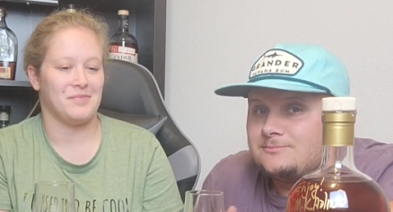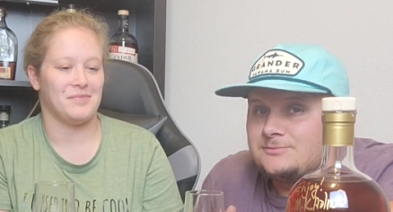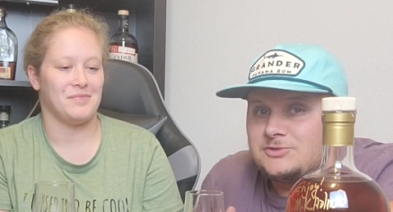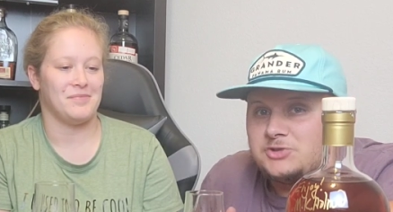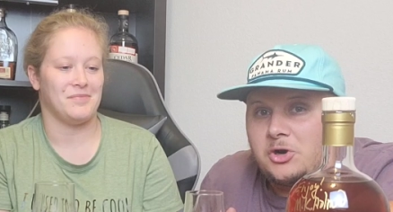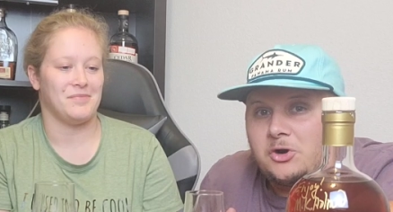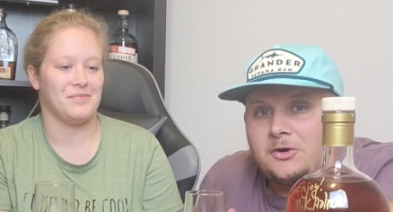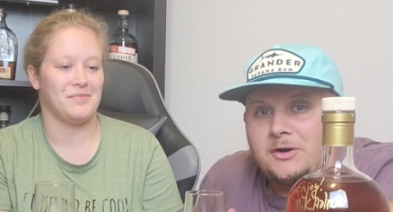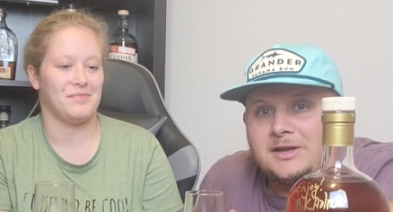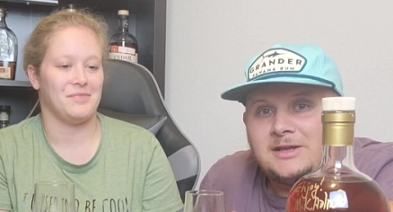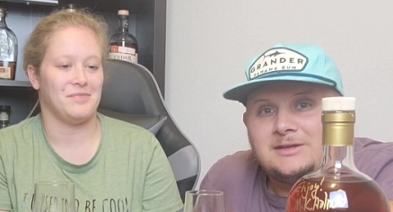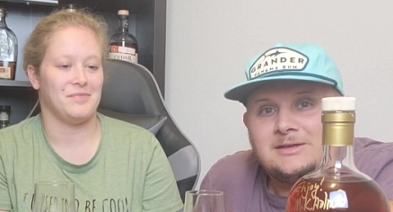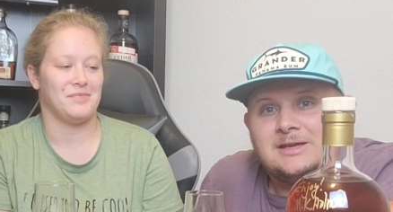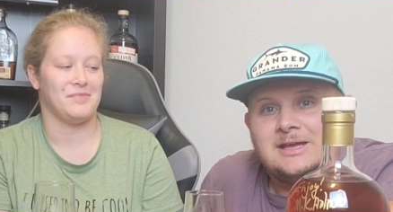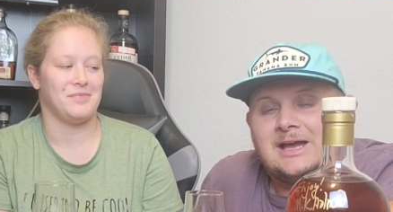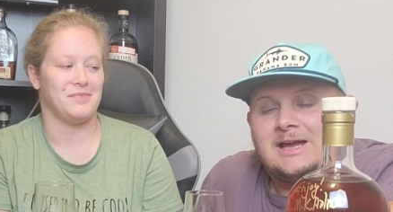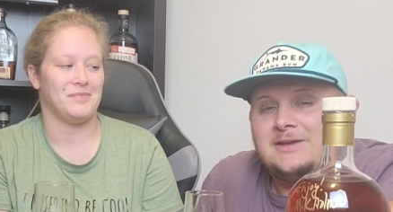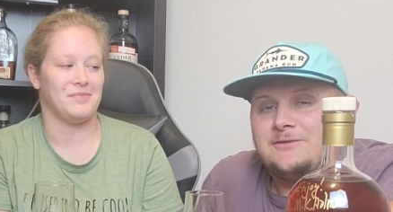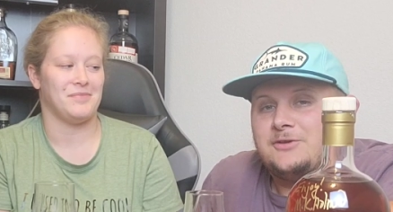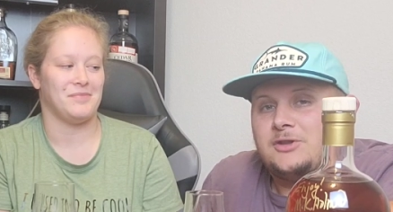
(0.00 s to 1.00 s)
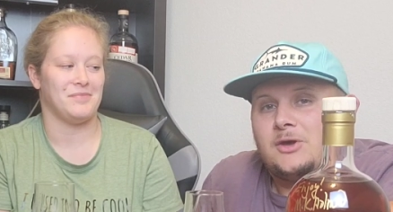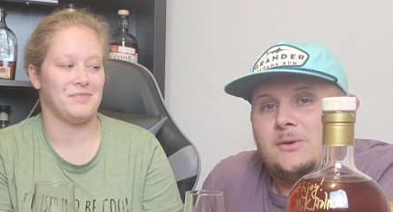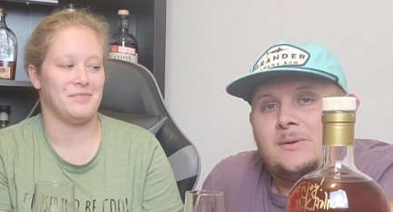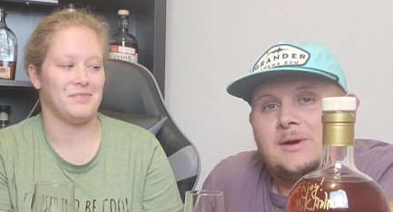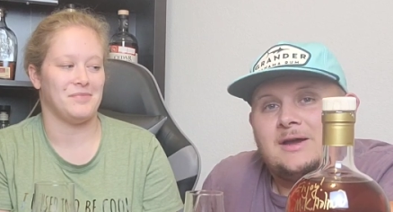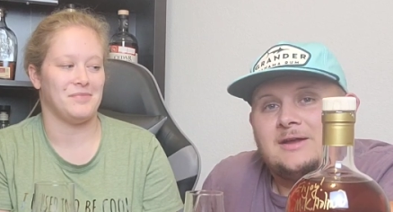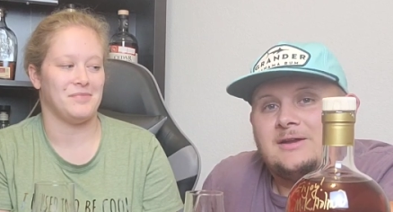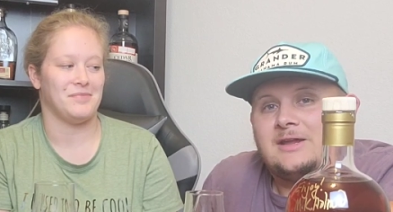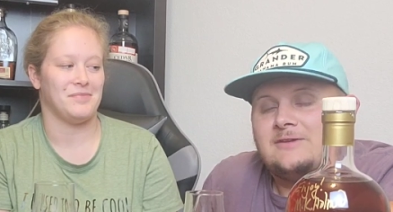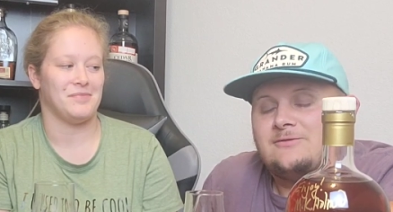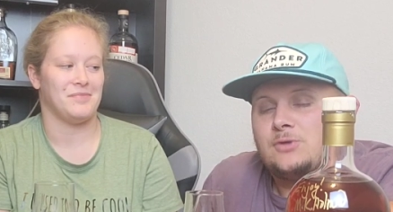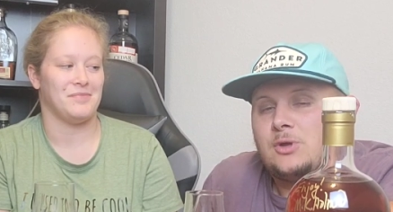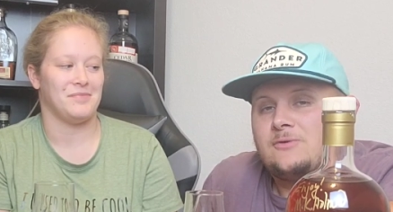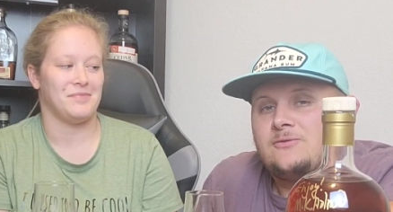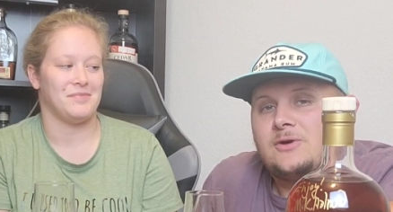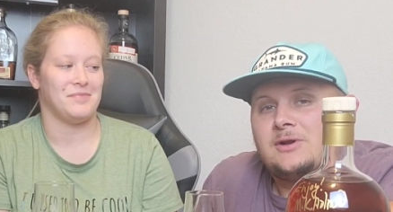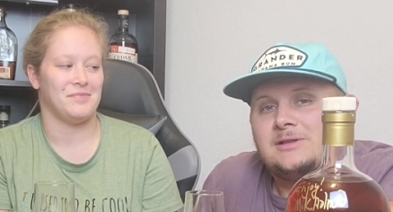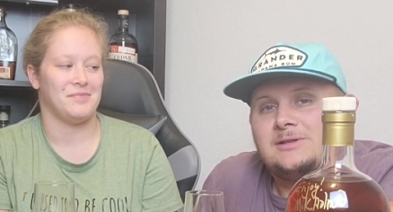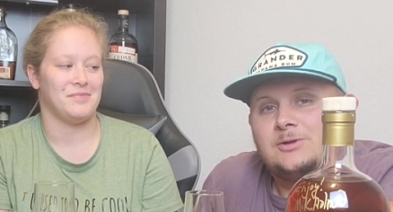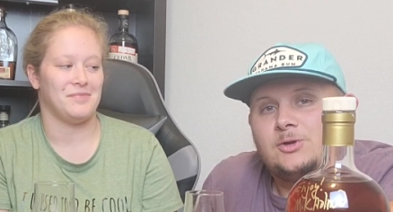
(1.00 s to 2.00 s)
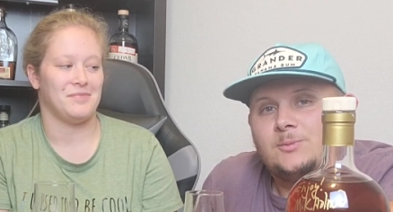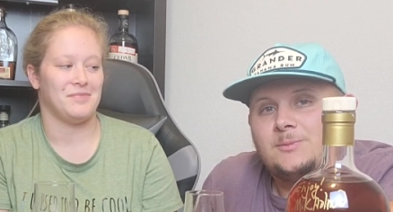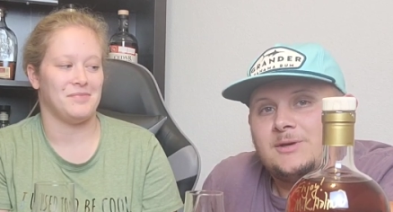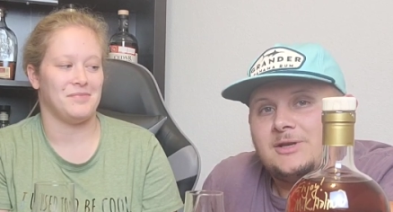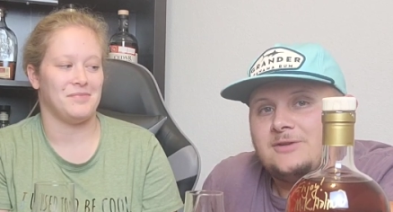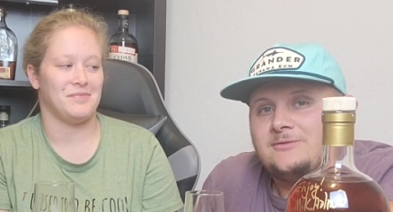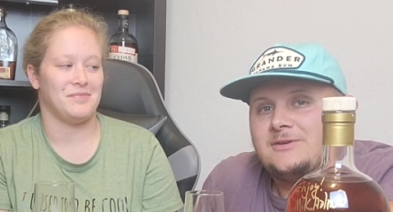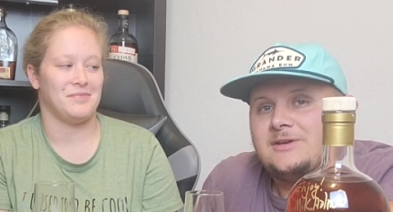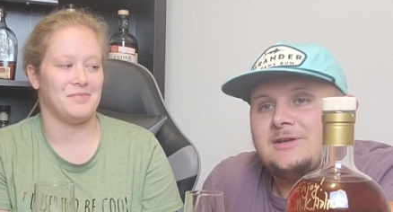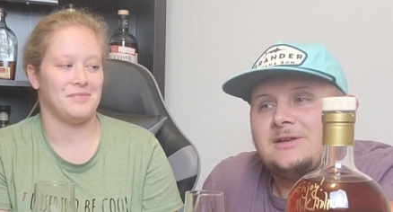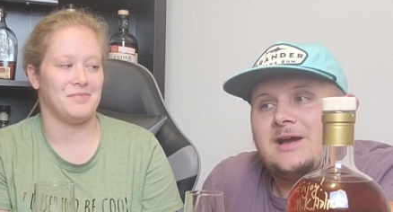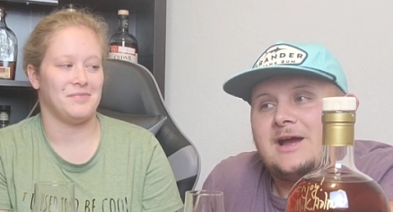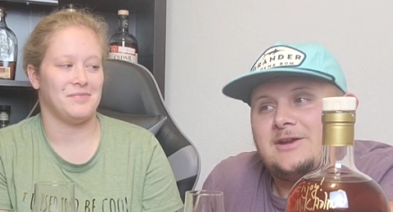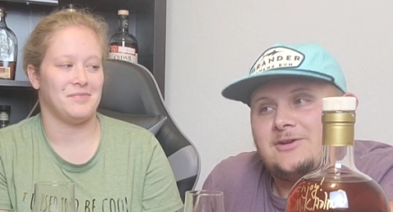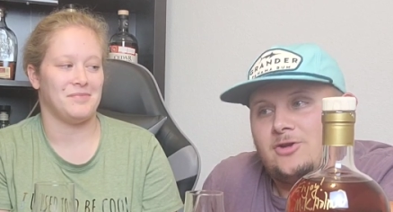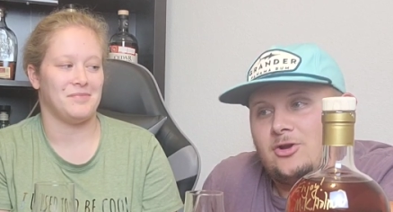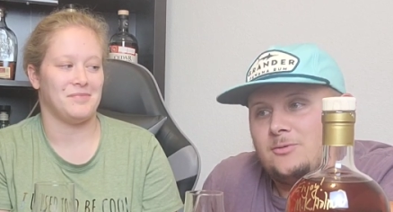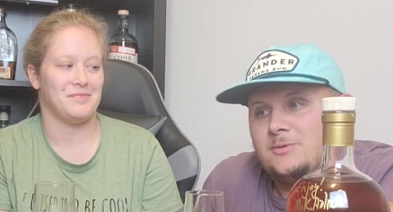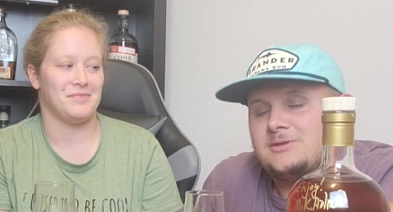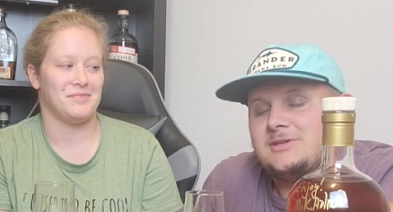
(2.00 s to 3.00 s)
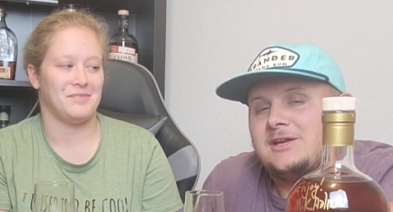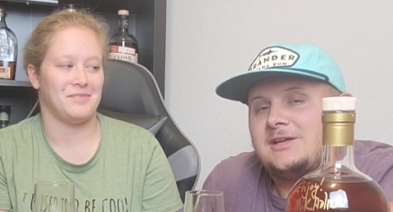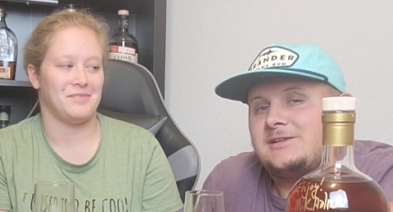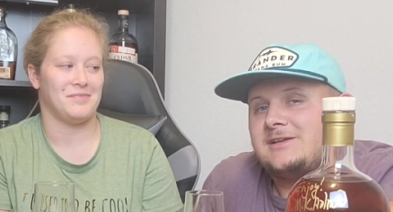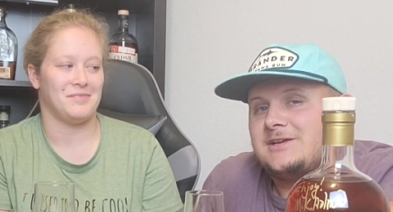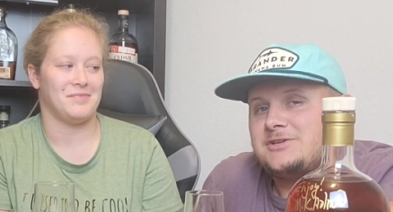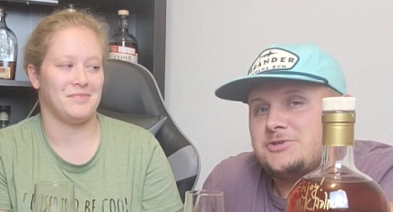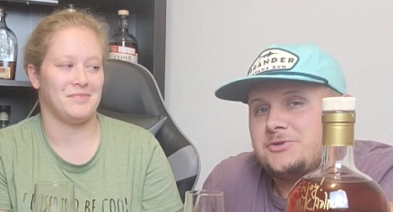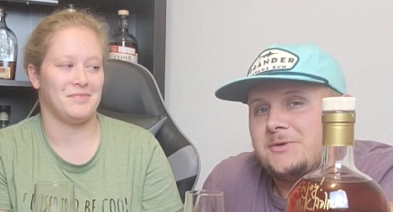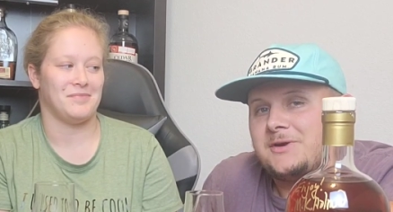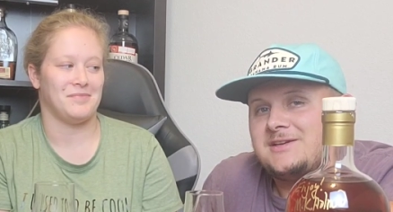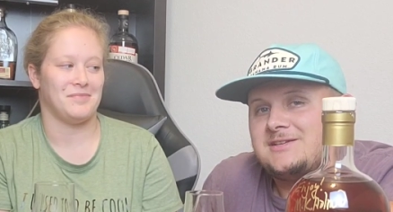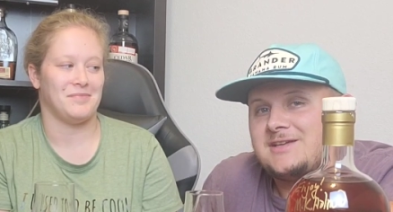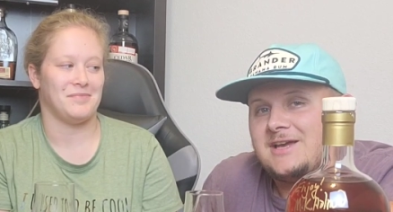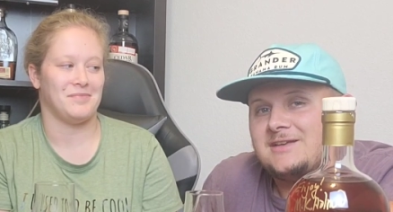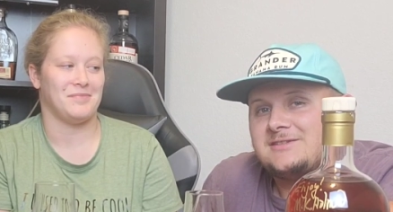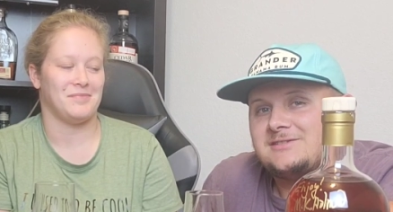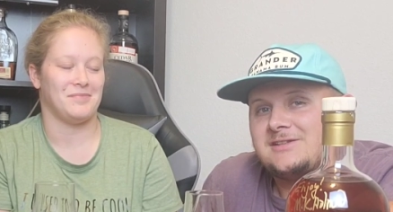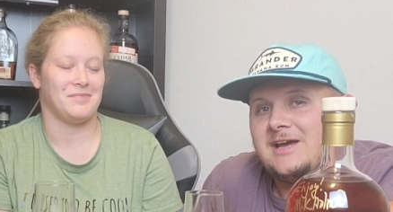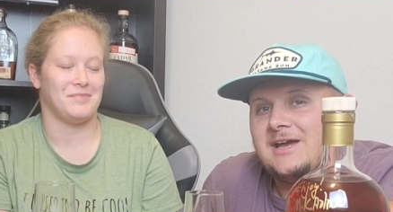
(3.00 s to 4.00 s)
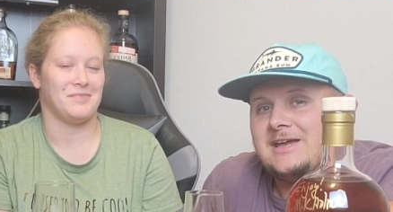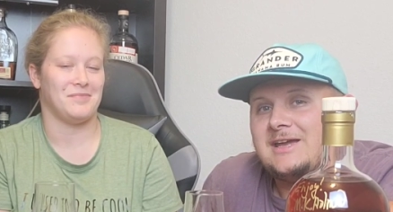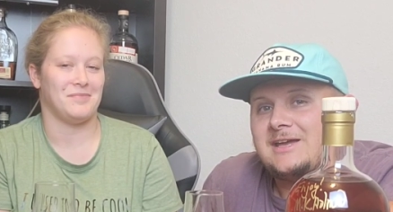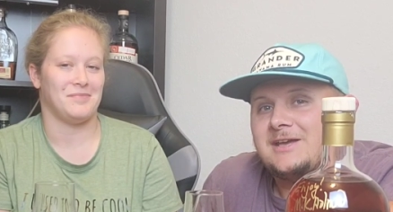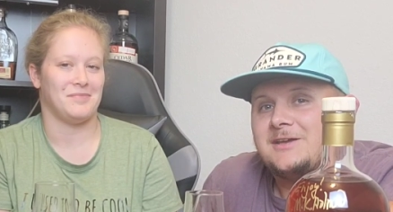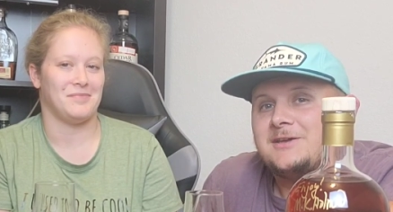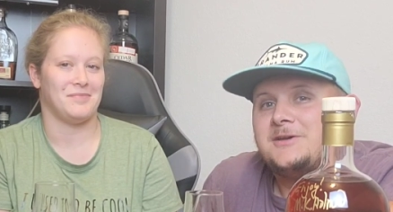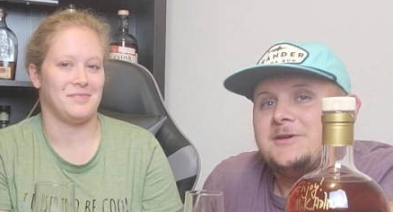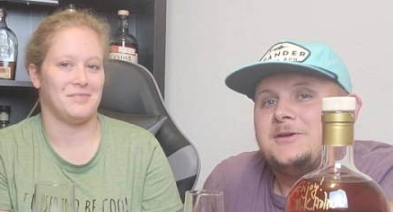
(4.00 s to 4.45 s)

Speaker 1: Sorry, even though I've had a little bit of it, I know what that Elijah Craig tastes like.